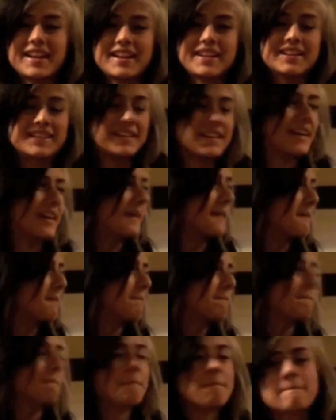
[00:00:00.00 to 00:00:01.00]
And
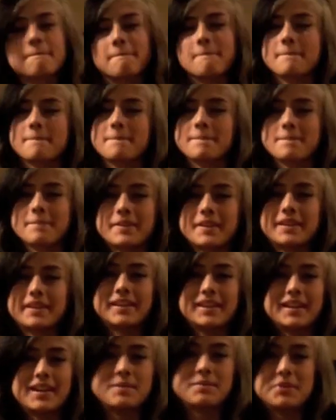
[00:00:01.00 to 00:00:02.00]
um,
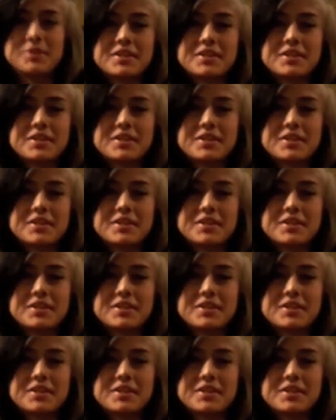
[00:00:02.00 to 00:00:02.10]
yeah,